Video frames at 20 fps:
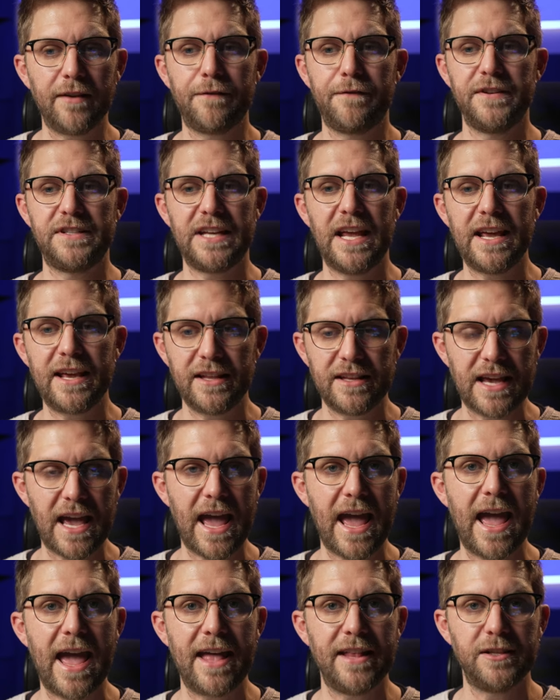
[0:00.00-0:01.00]
fatigue in your
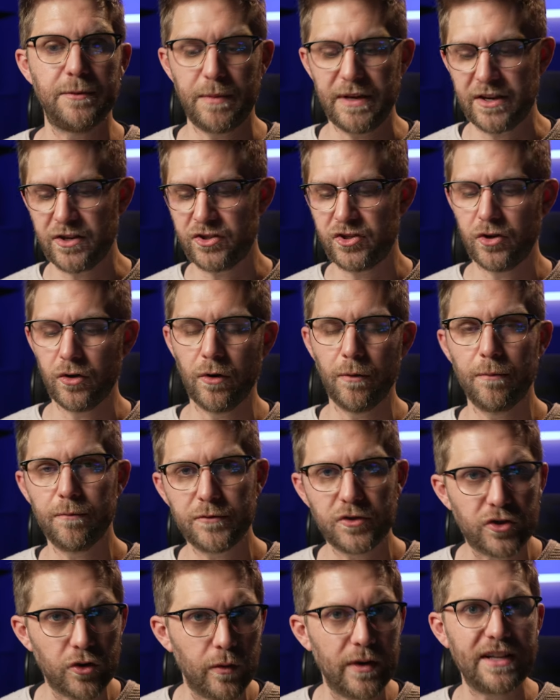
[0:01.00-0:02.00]
hands because you're
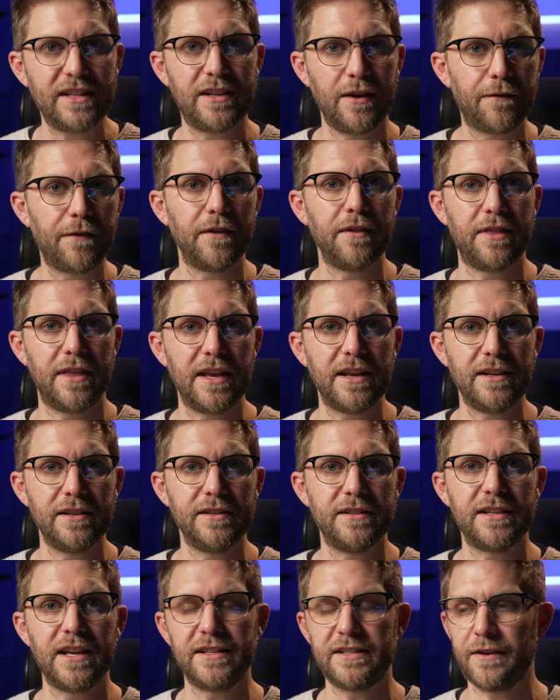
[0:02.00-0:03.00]
doing different
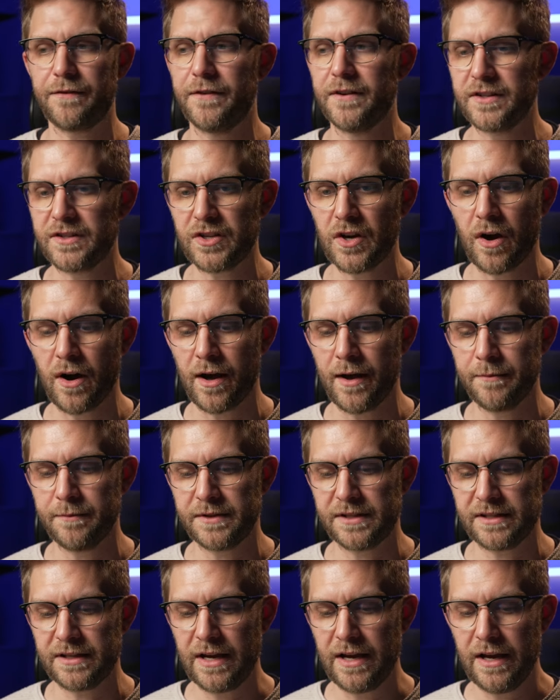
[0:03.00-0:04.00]
things at different
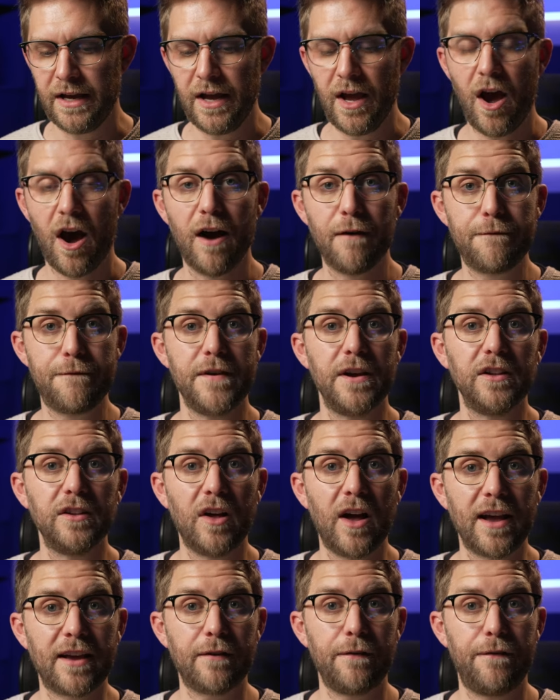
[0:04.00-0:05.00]
times. I feel
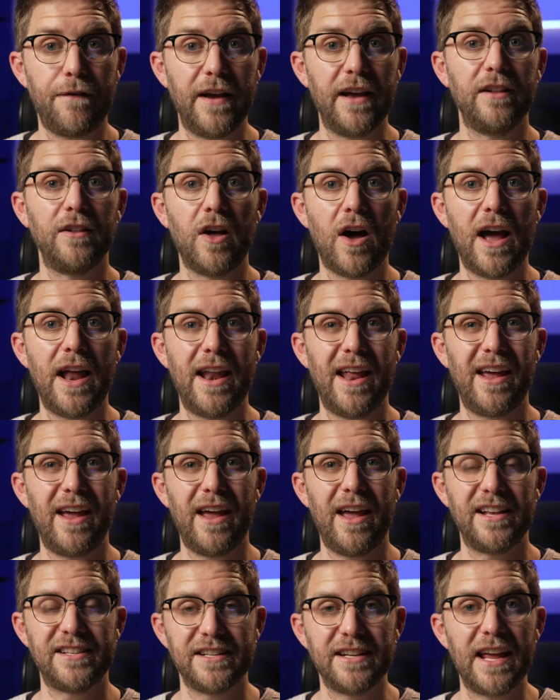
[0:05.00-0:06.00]
like Fairlight
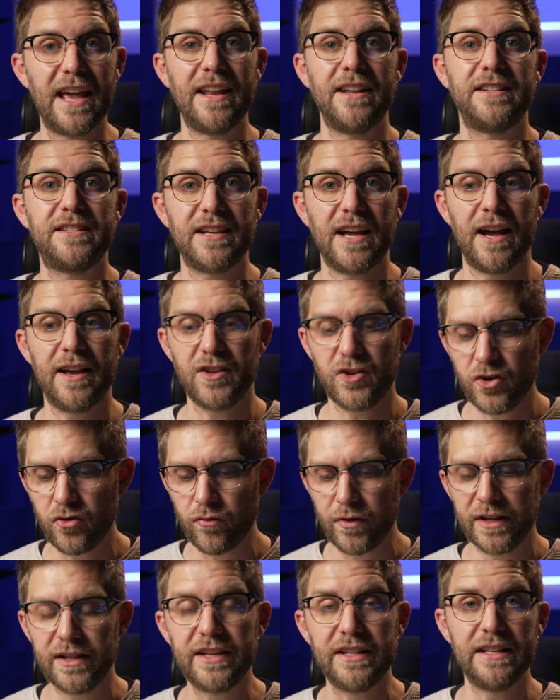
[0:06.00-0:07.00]
as an editor, you
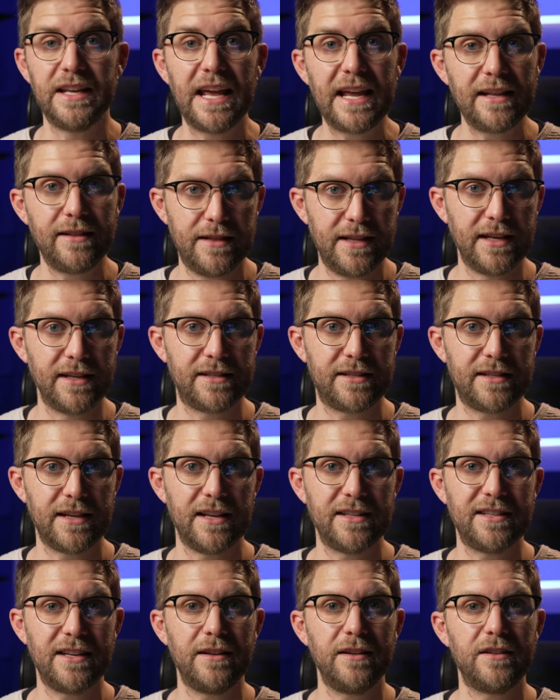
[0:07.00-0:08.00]
really need this,
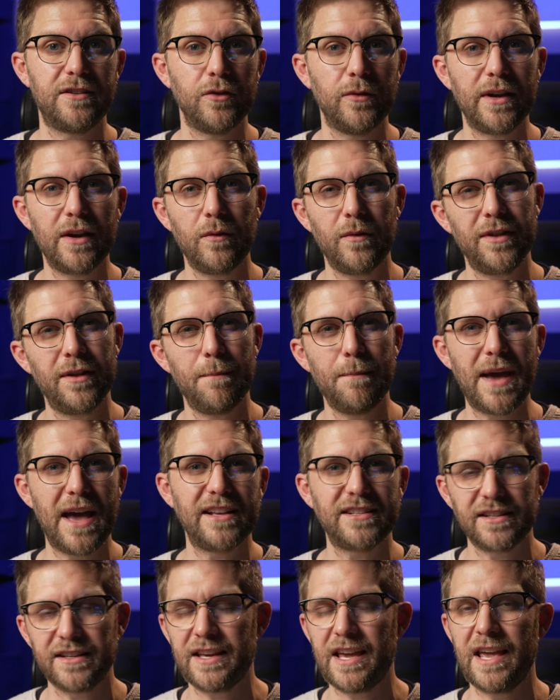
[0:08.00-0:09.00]
as in doing it with a
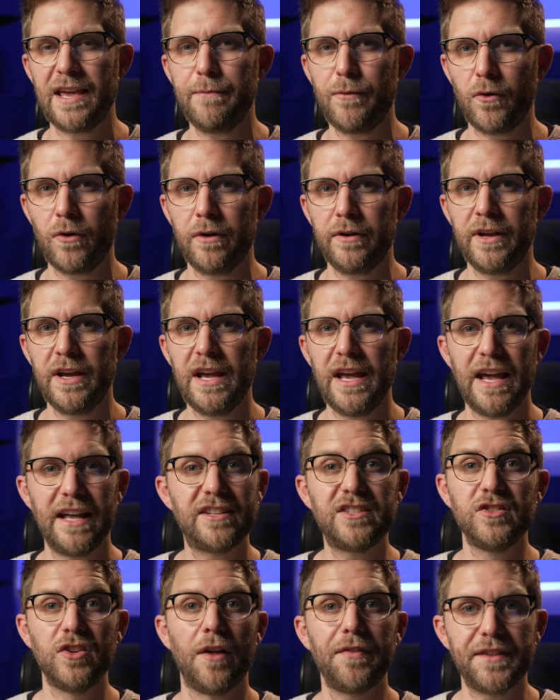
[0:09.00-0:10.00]
mouse and keyboard,
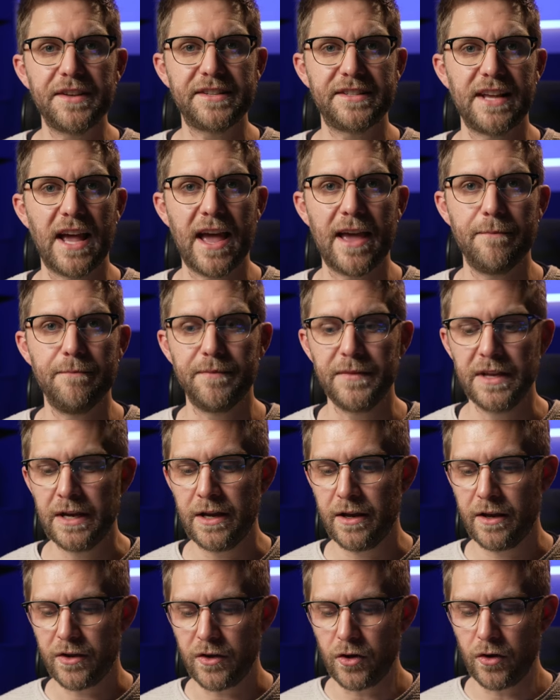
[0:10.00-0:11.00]
it's not the same.
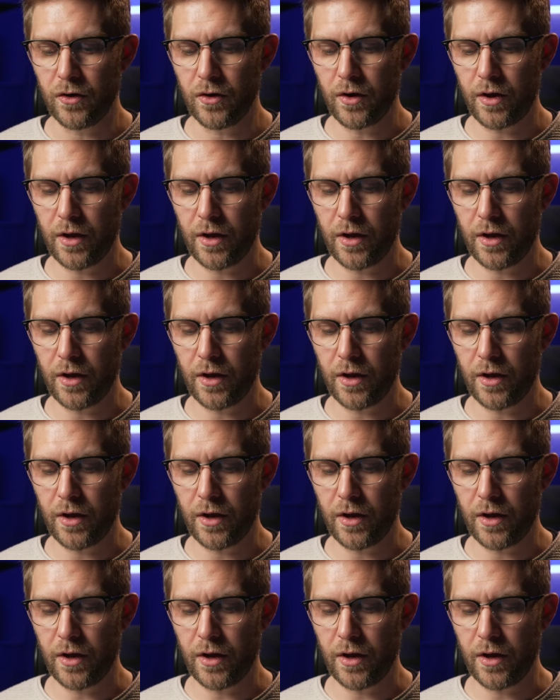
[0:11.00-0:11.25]
You,